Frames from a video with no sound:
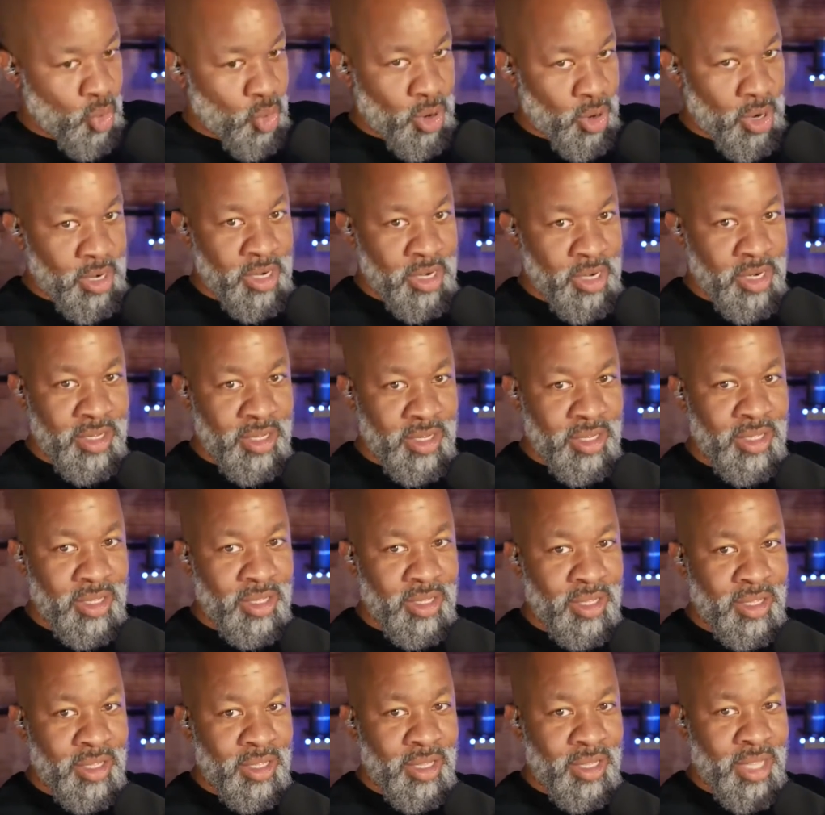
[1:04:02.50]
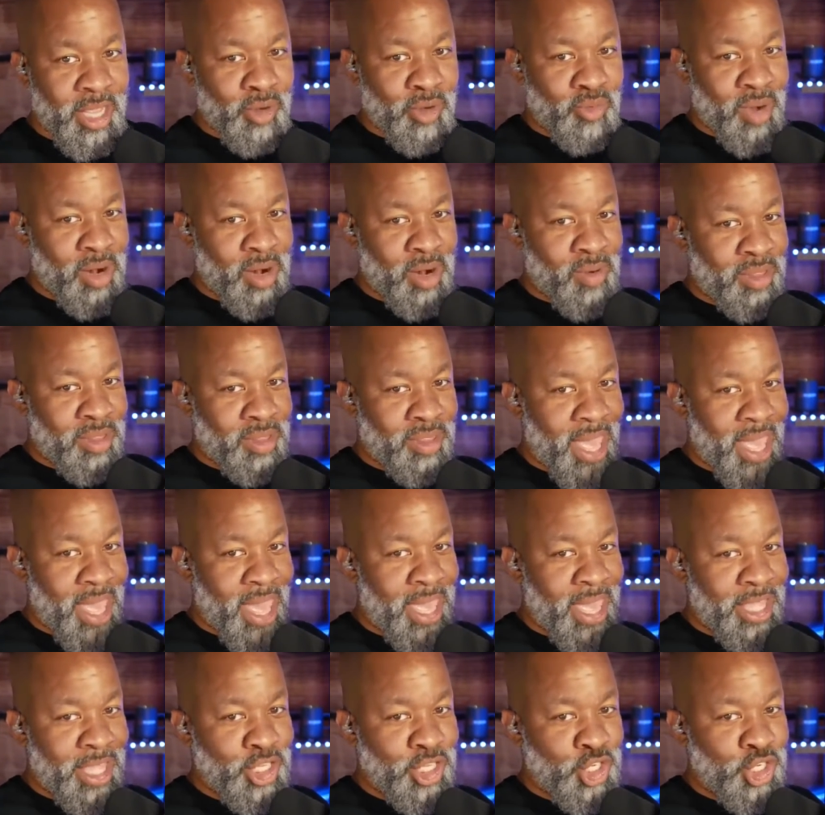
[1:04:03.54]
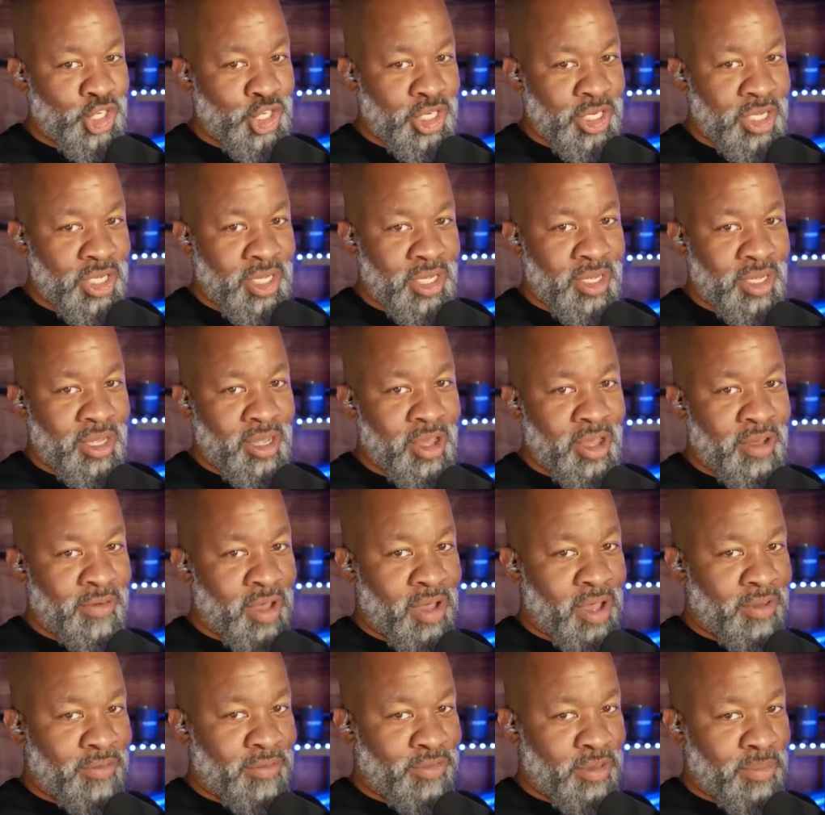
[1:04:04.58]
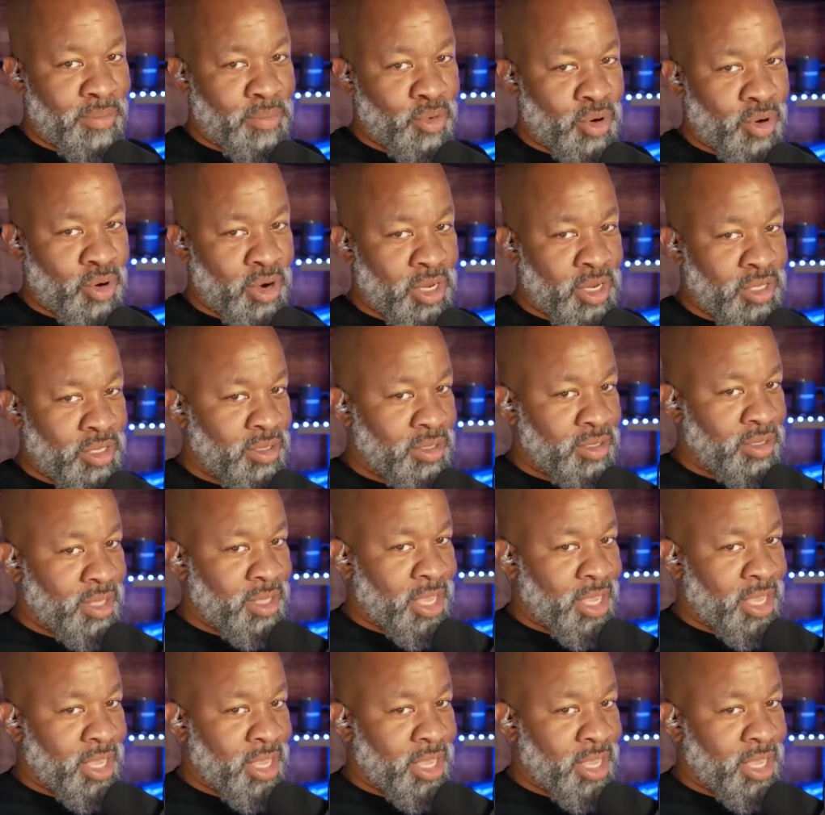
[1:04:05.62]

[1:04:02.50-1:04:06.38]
board, like right around the edge of the board.